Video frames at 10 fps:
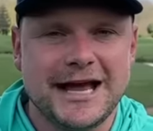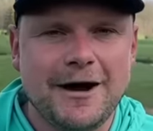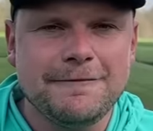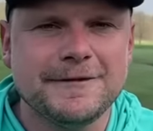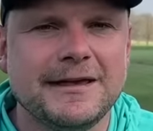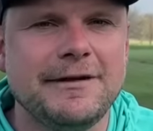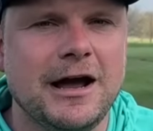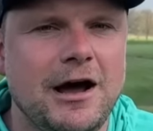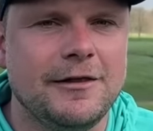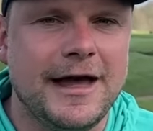How forgiving
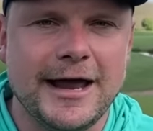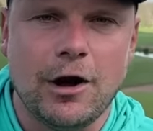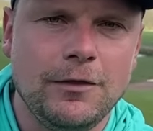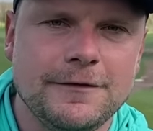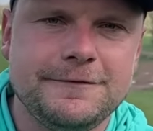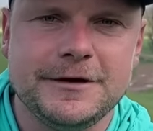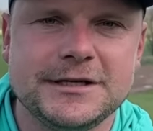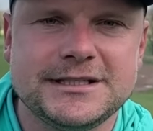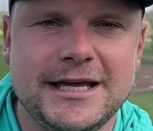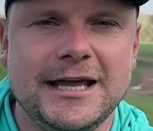are they on the
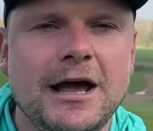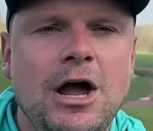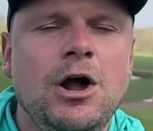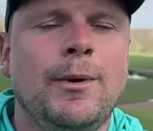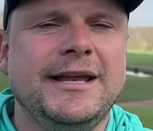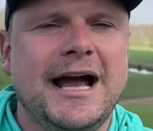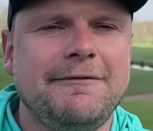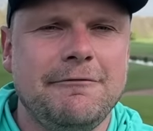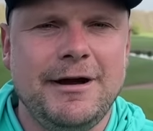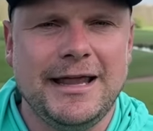first tee when you
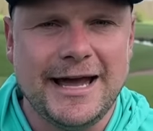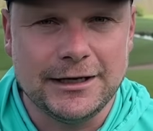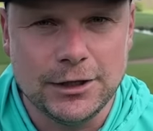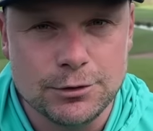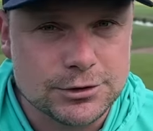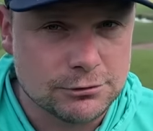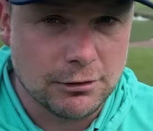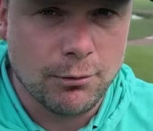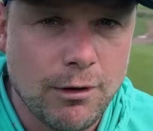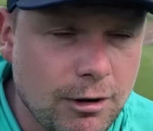haven't really had a loosener or
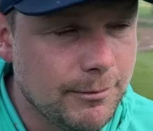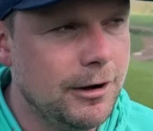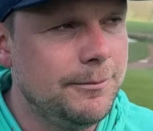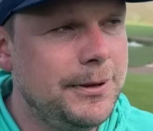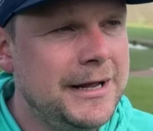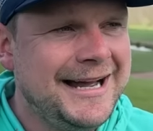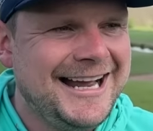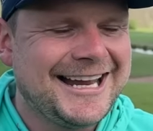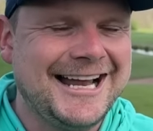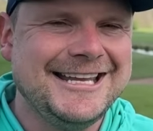a warm up?
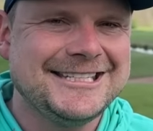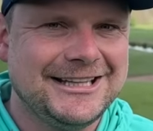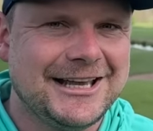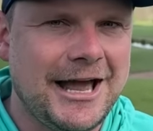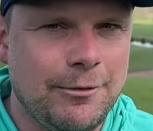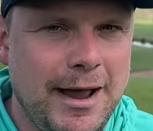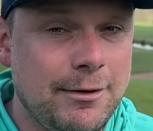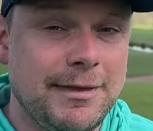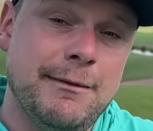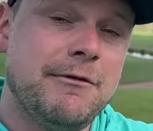Can you still get away
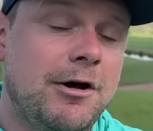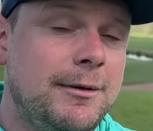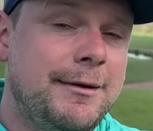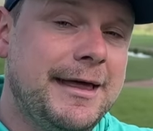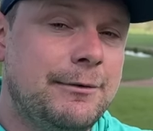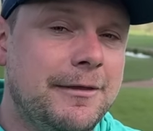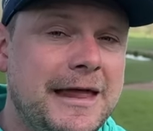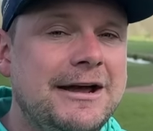with it? We've gotten away with that one there.